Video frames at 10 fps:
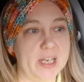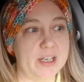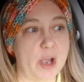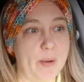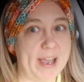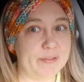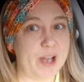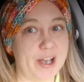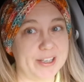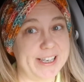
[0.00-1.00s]
No, I have
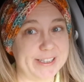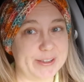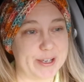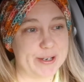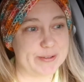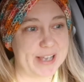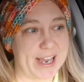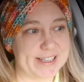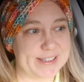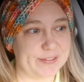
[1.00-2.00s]
not kicked those
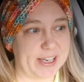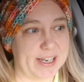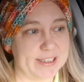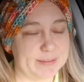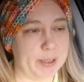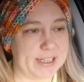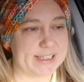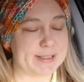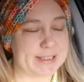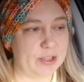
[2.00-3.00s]
as of yet, but
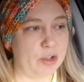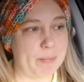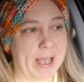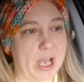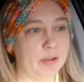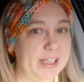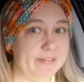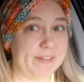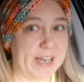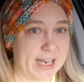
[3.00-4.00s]
it's still my only
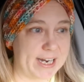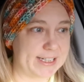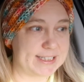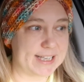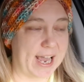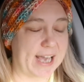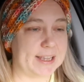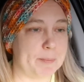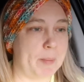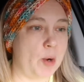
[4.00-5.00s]
vice at
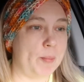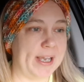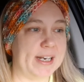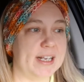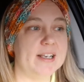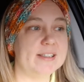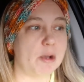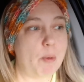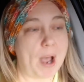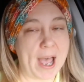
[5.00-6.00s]
the moment.
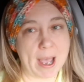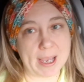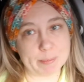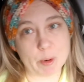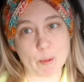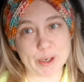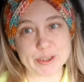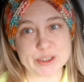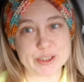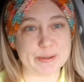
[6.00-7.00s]
So I am
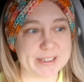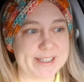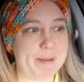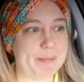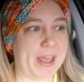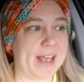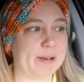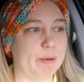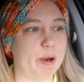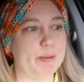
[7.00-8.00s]
going to accept that
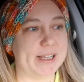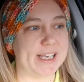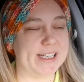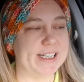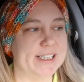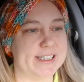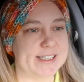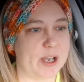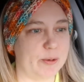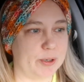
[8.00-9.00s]
and roll with it.
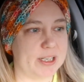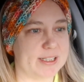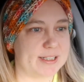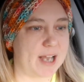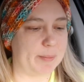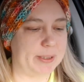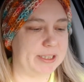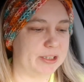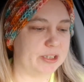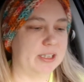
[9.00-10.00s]
So we're going to stop
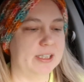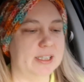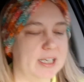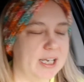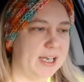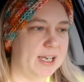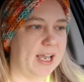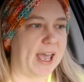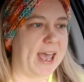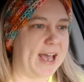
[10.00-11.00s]
here
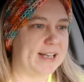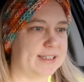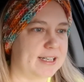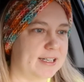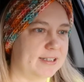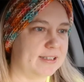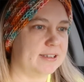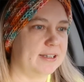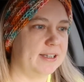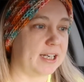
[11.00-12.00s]
at
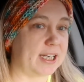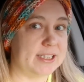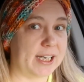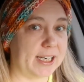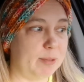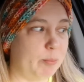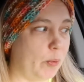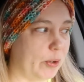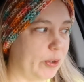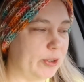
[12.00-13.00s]
the Kentucky
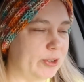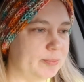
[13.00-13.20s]
border